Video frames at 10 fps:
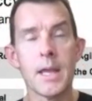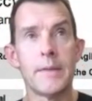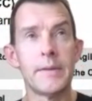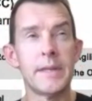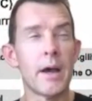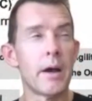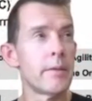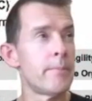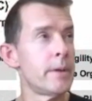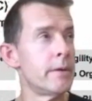And then the other
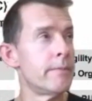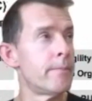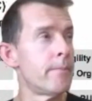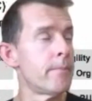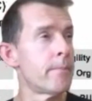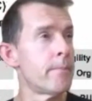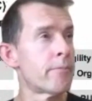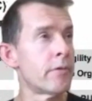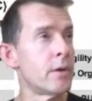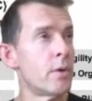bit of
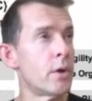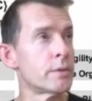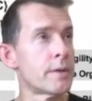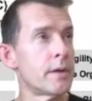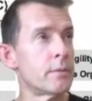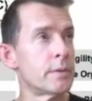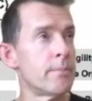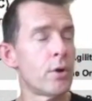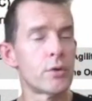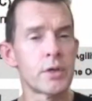pre-work was a
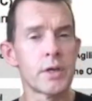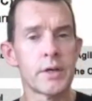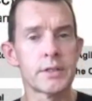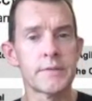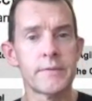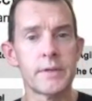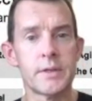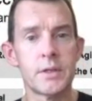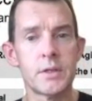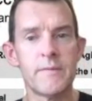podcast for
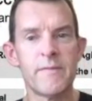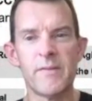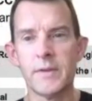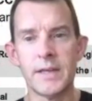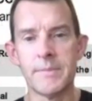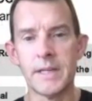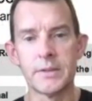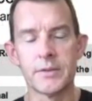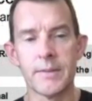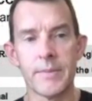15
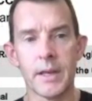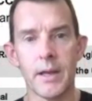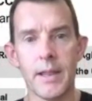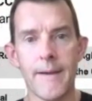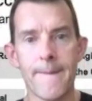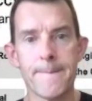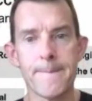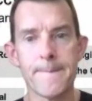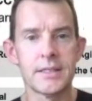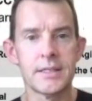minutes or something like that.
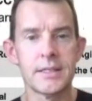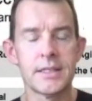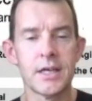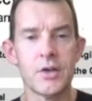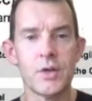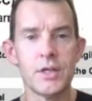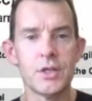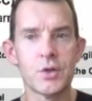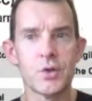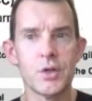So
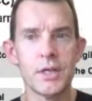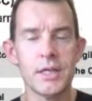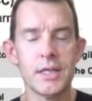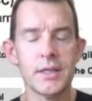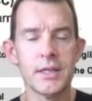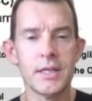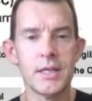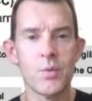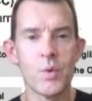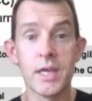enjoy
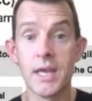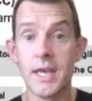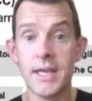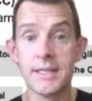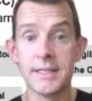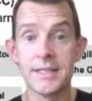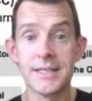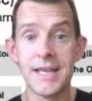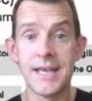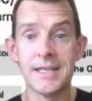the week ahead,
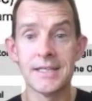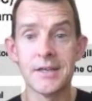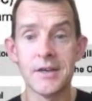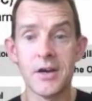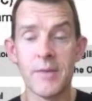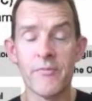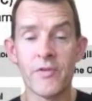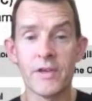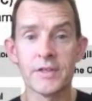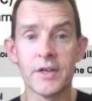and I'm
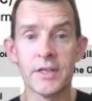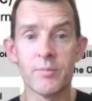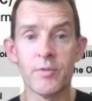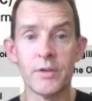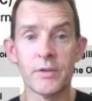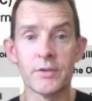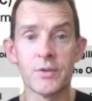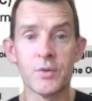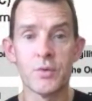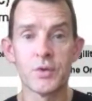very excited to bring you this
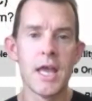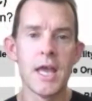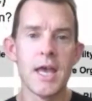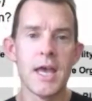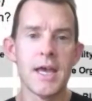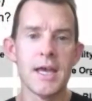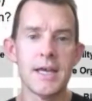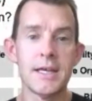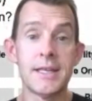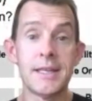course.
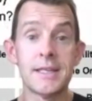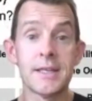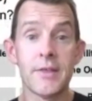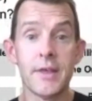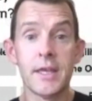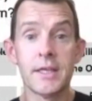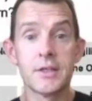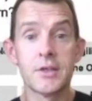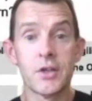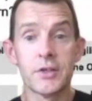And I think it's
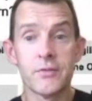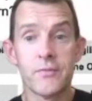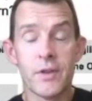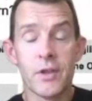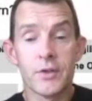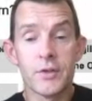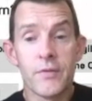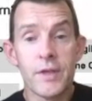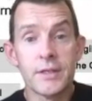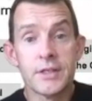got lots of
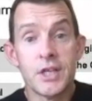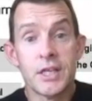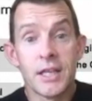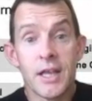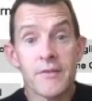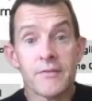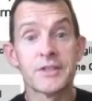things that you're going to love.